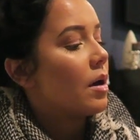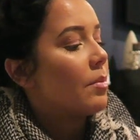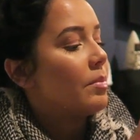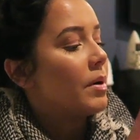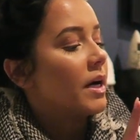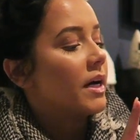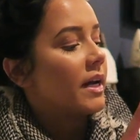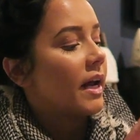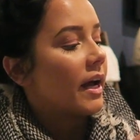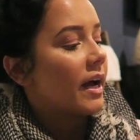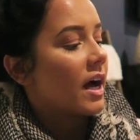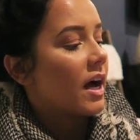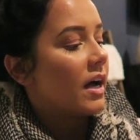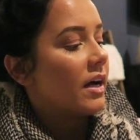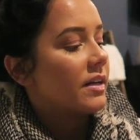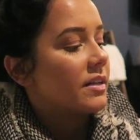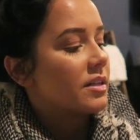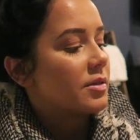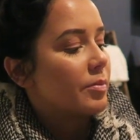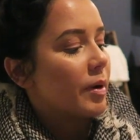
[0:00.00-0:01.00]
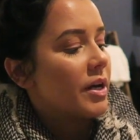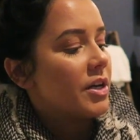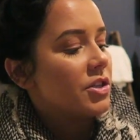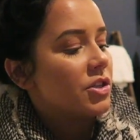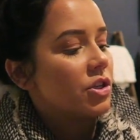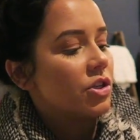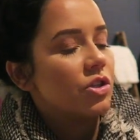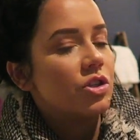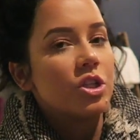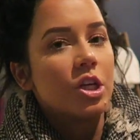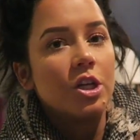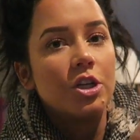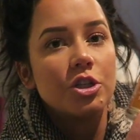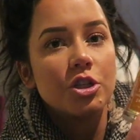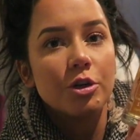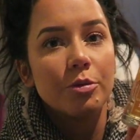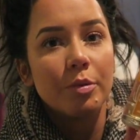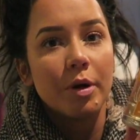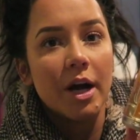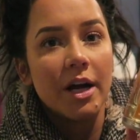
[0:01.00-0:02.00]
But I got Spice
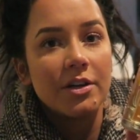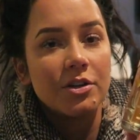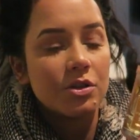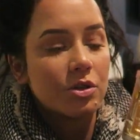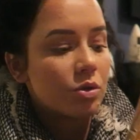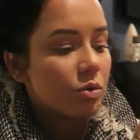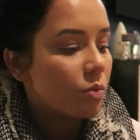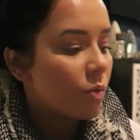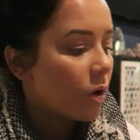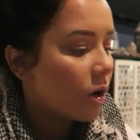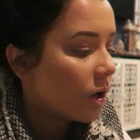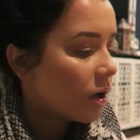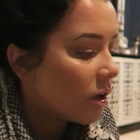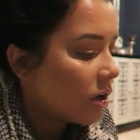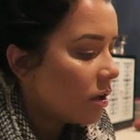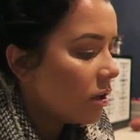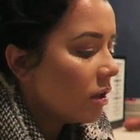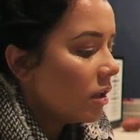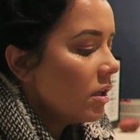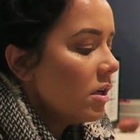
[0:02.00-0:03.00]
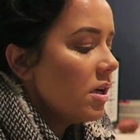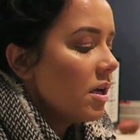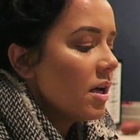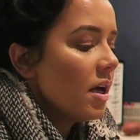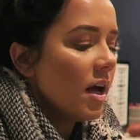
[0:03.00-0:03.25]
Gingerbread Swirl.